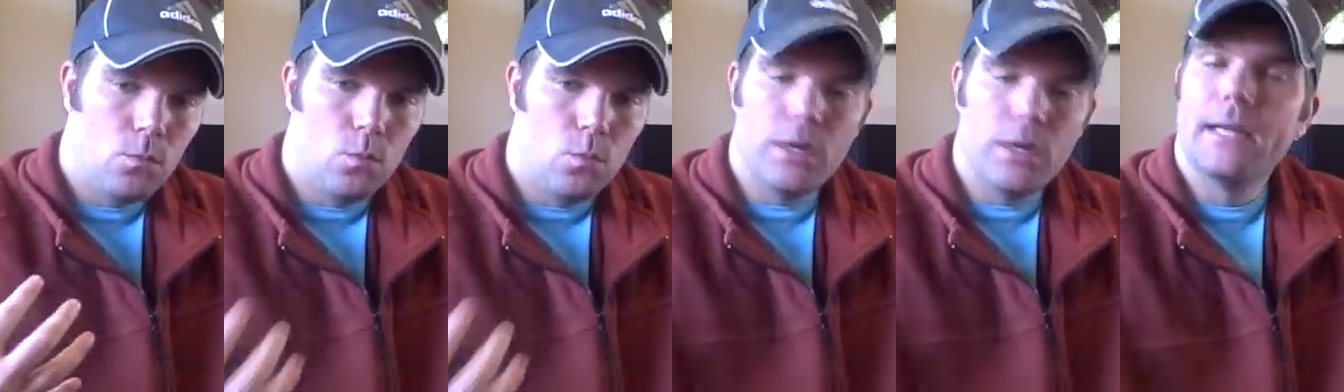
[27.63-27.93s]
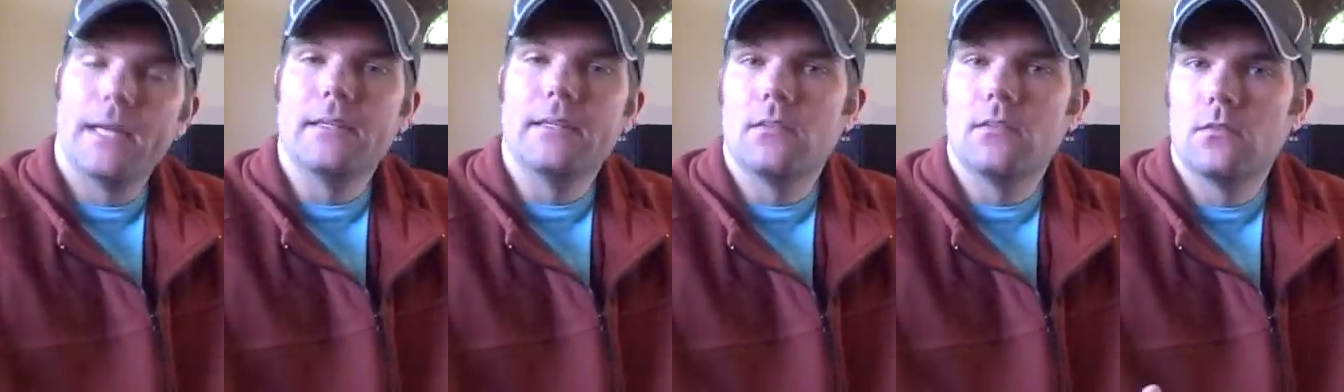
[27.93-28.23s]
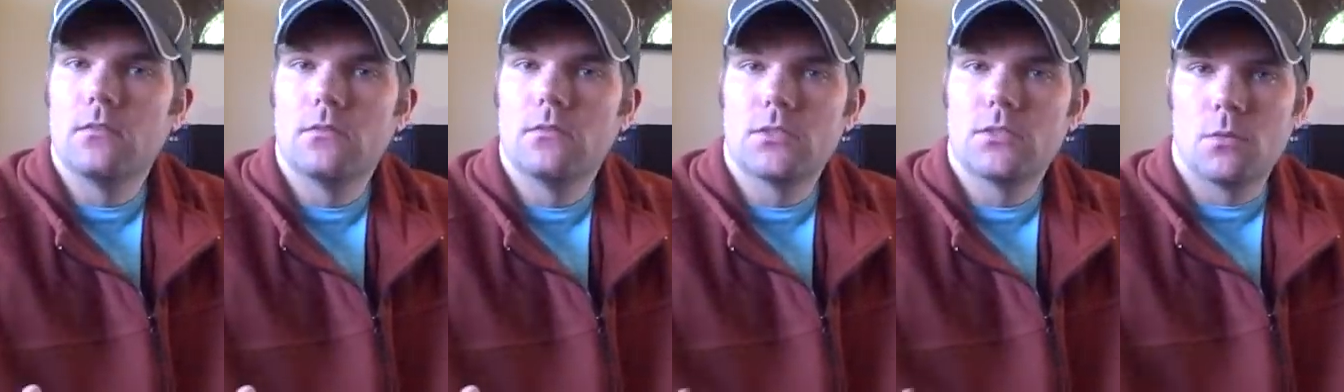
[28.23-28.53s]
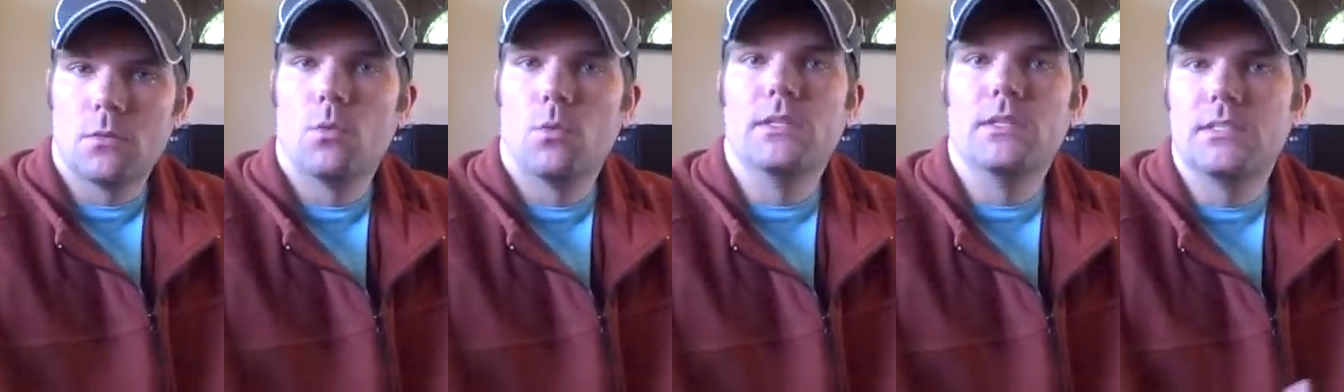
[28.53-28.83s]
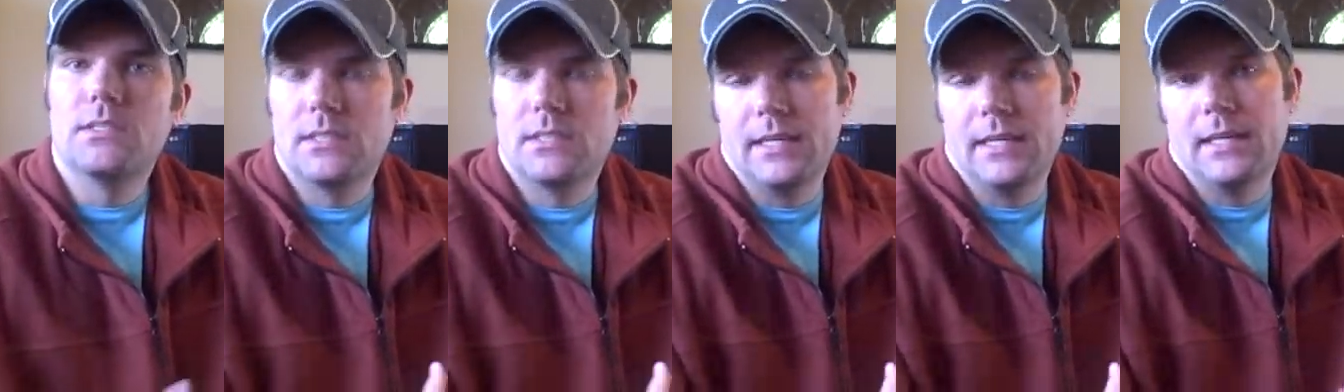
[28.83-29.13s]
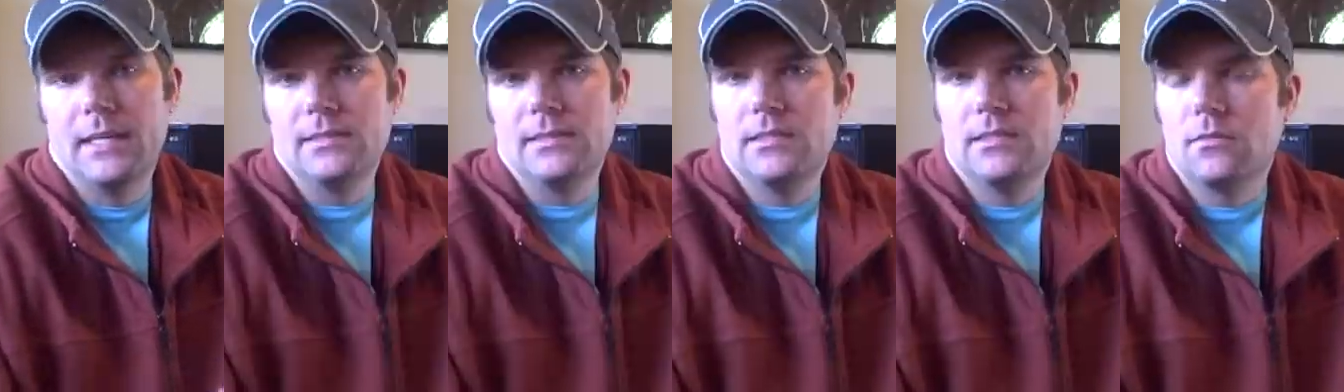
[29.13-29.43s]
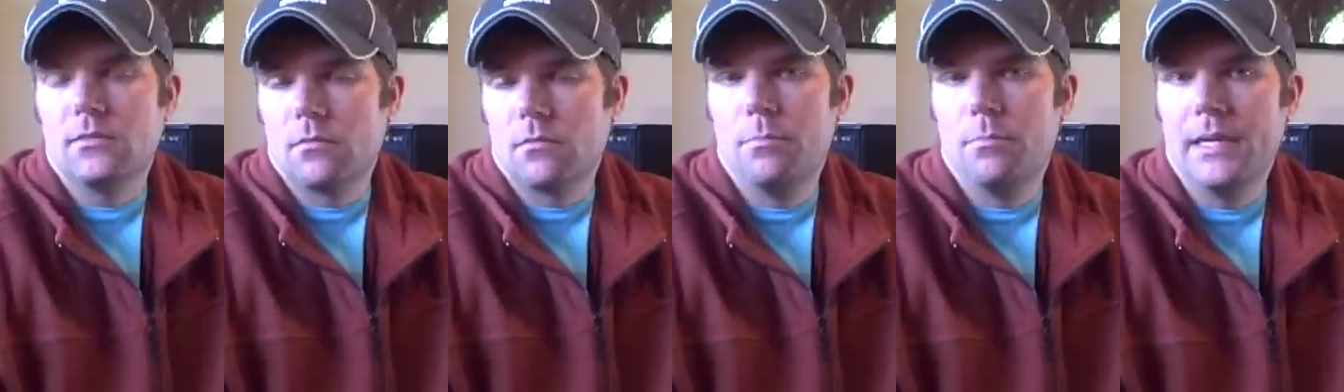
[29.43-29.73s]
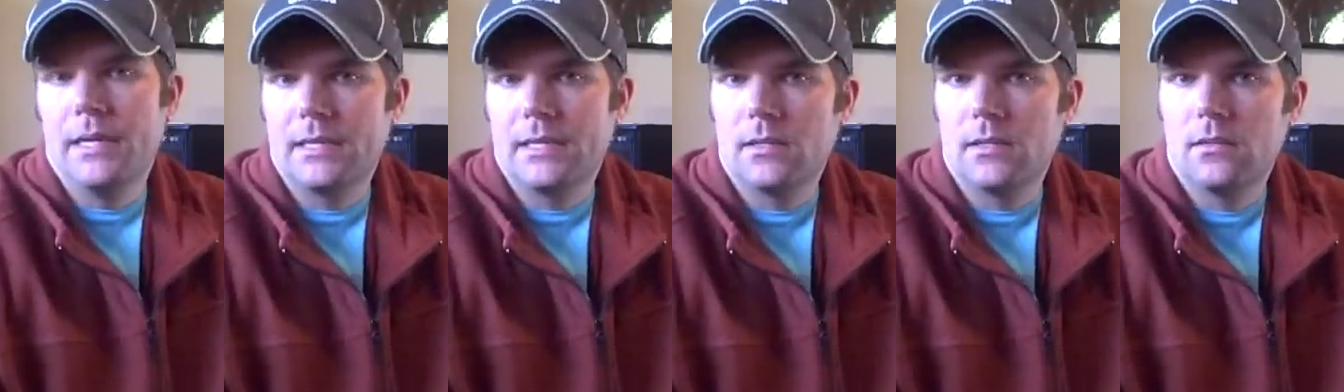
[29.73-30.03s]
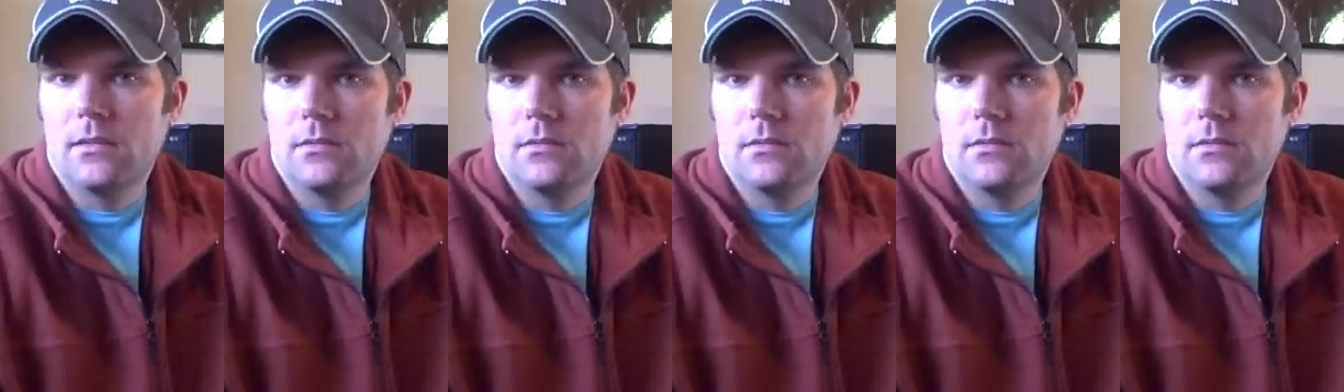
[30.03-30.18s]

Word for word: when someone says, pick,